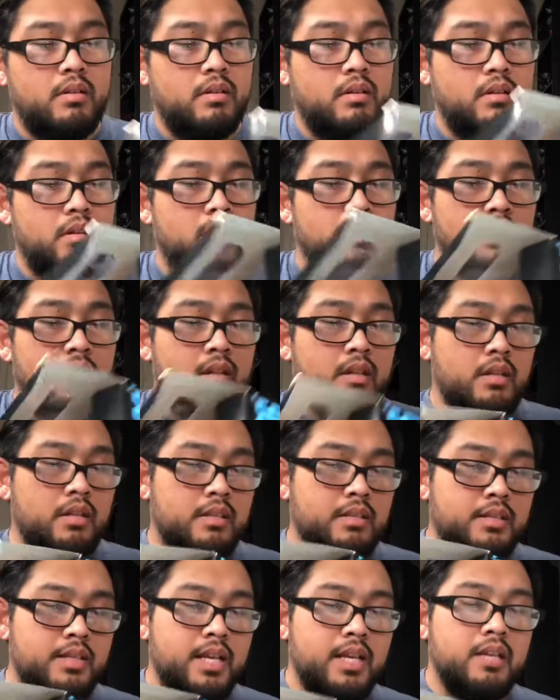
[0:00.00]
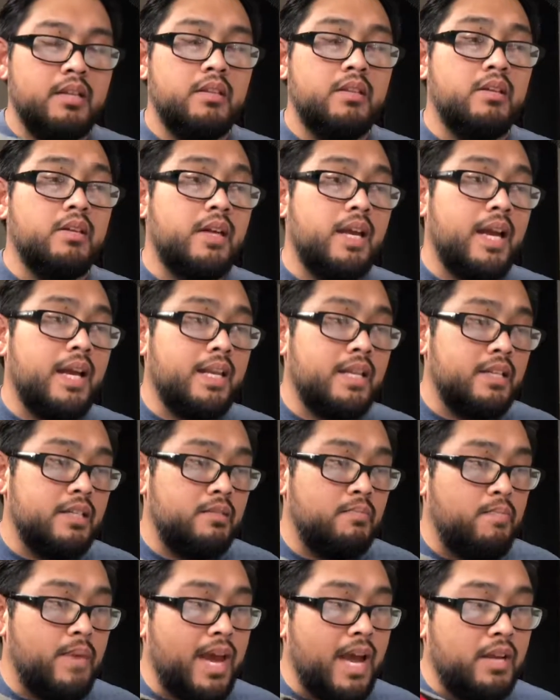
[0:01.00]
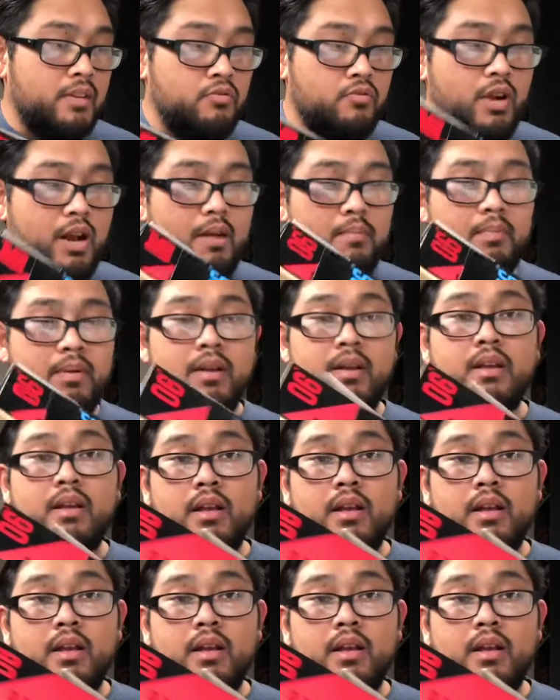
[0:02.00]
Let's take a look at his backdrop.